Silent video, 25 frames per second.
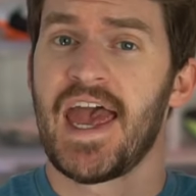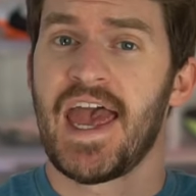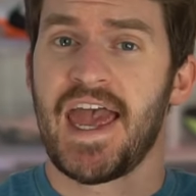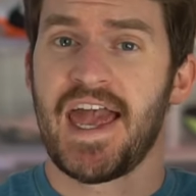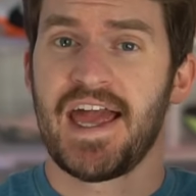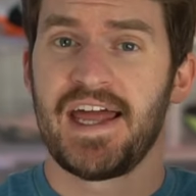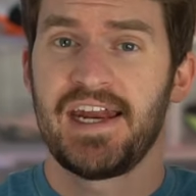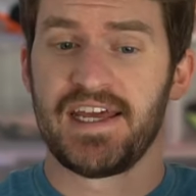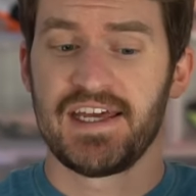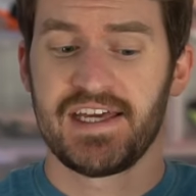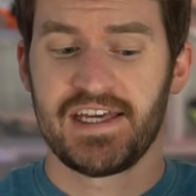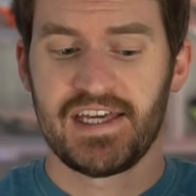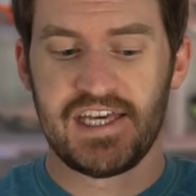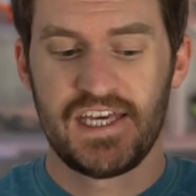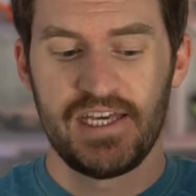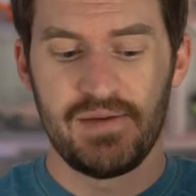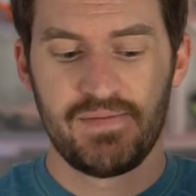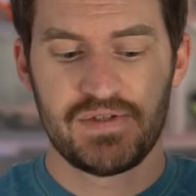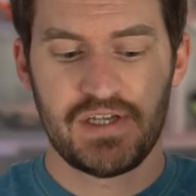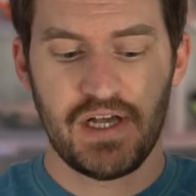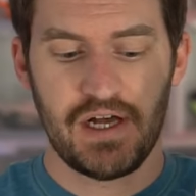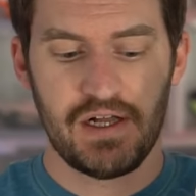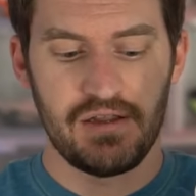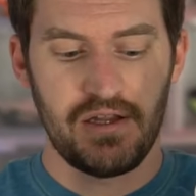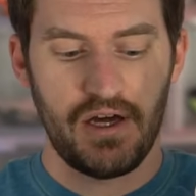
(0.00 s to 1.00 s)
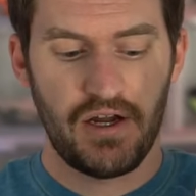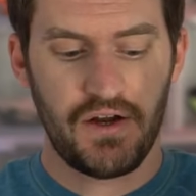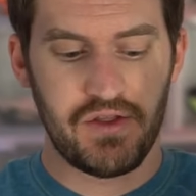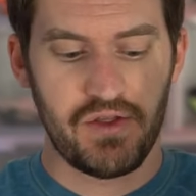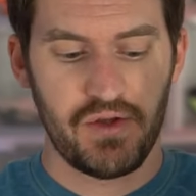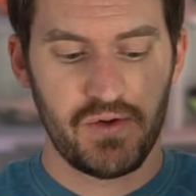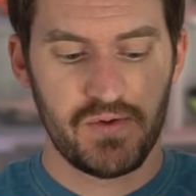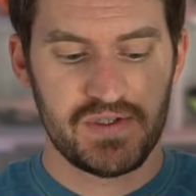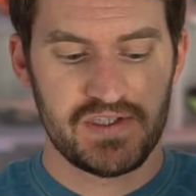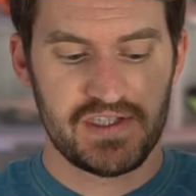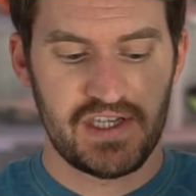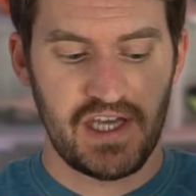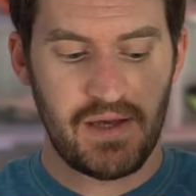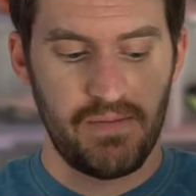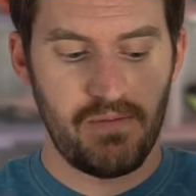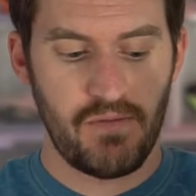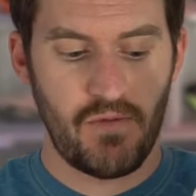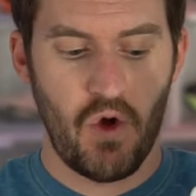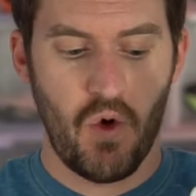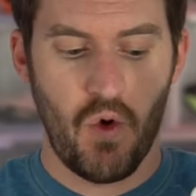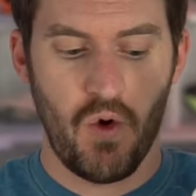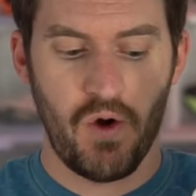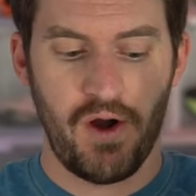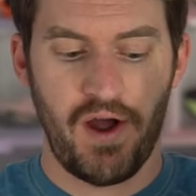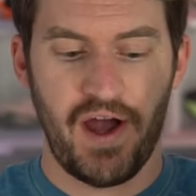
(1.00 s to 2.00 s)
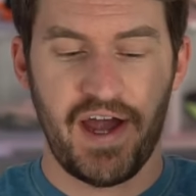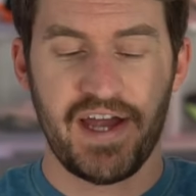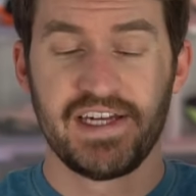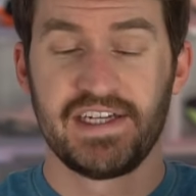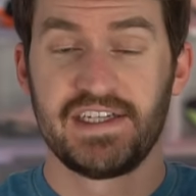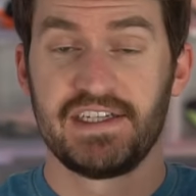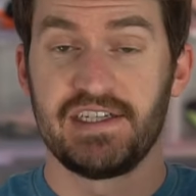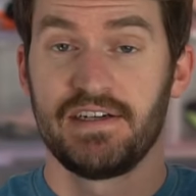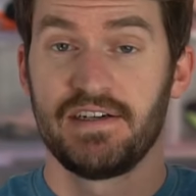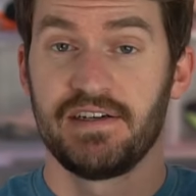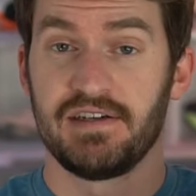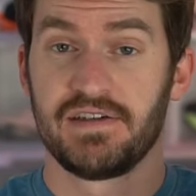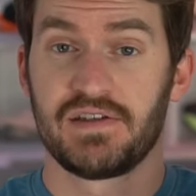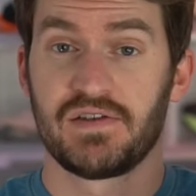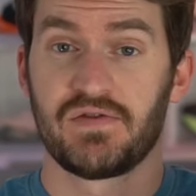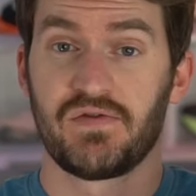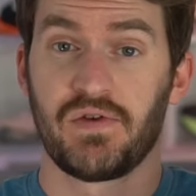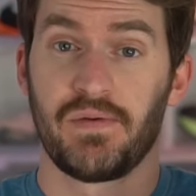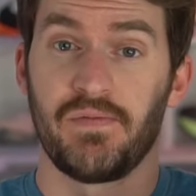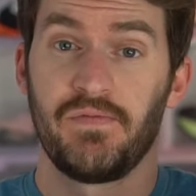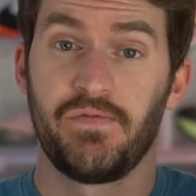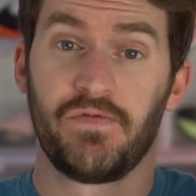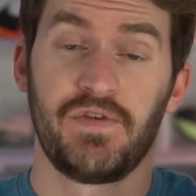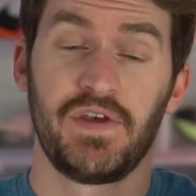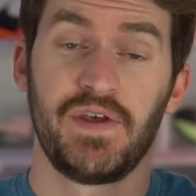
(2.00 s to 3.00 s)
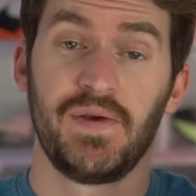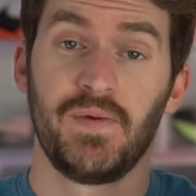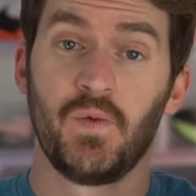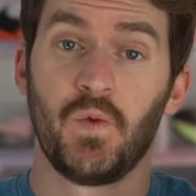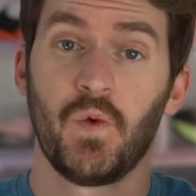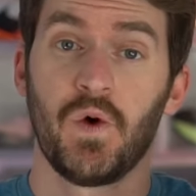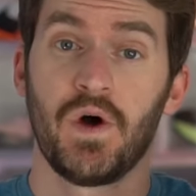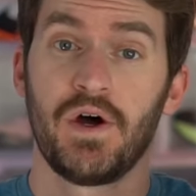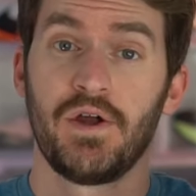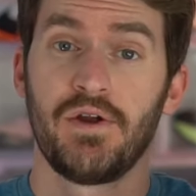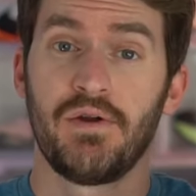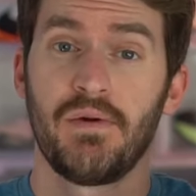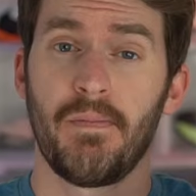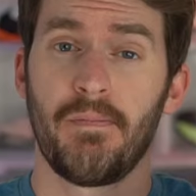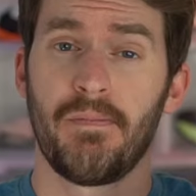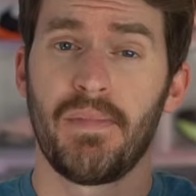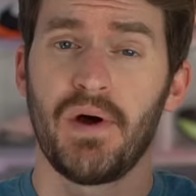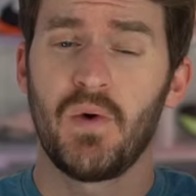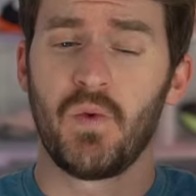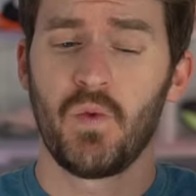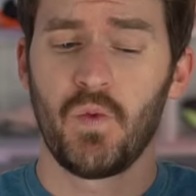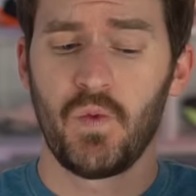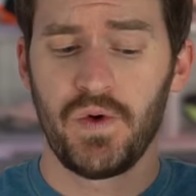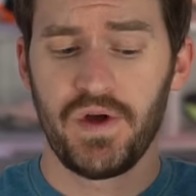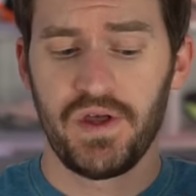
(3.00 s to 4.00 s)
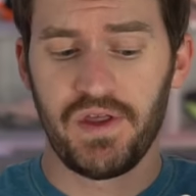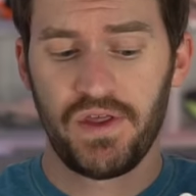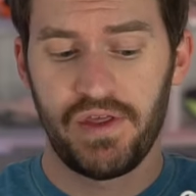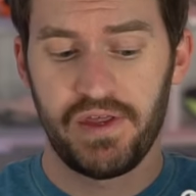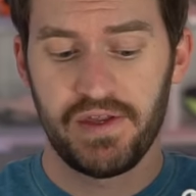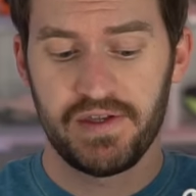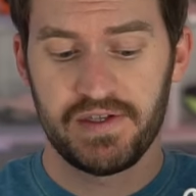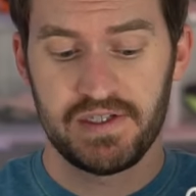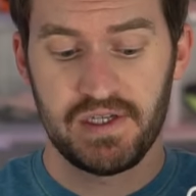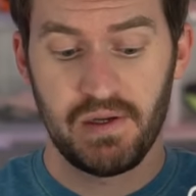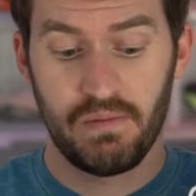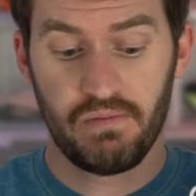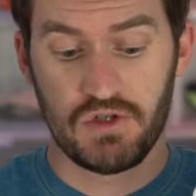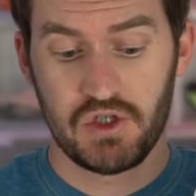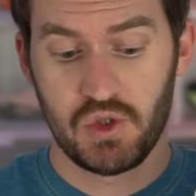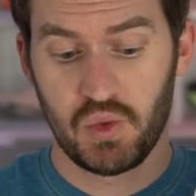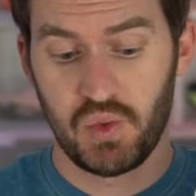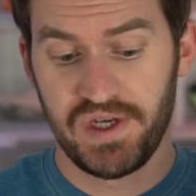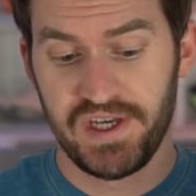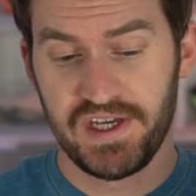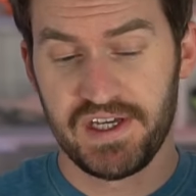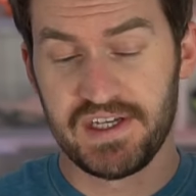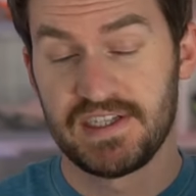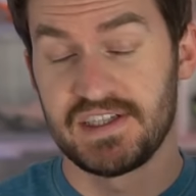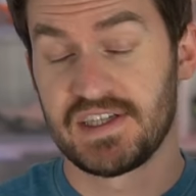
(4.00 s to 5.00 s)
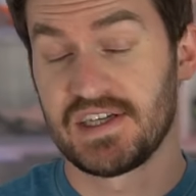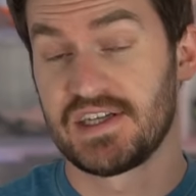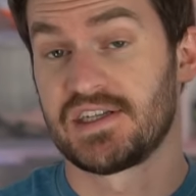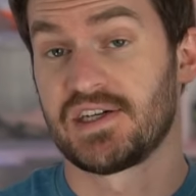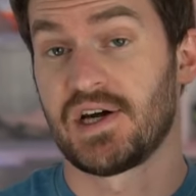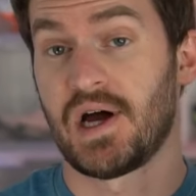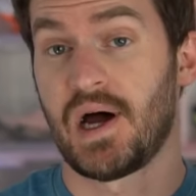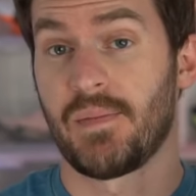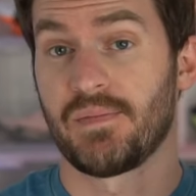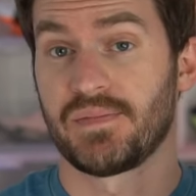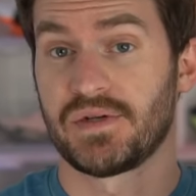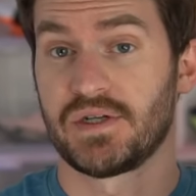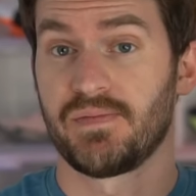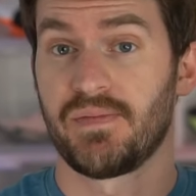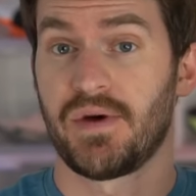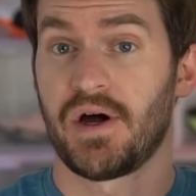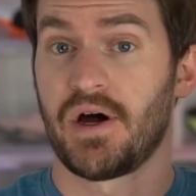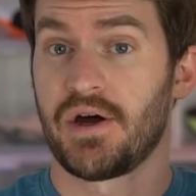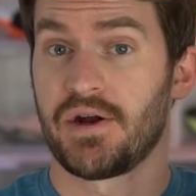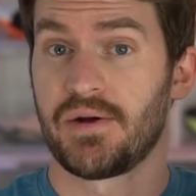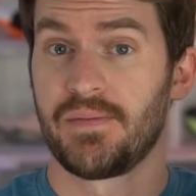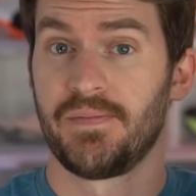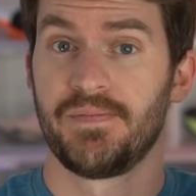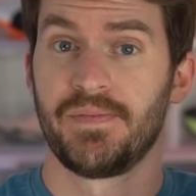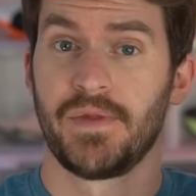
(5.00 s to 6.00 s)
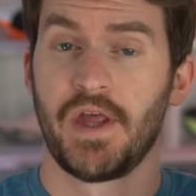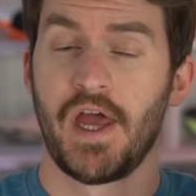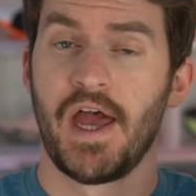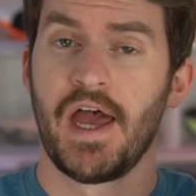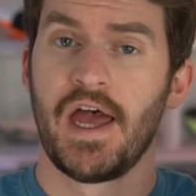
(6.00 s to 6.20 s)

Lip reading: and it keeps a lot of those same core ideas from V1, but with some tweaks top to bottom.